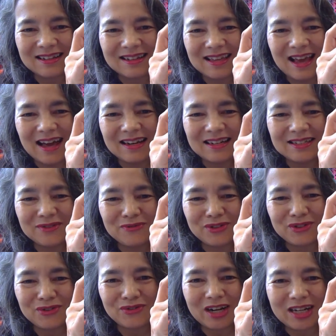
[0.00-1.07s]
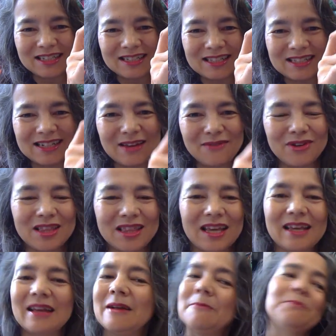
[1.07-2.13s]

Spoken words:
yarn in different directions and everything.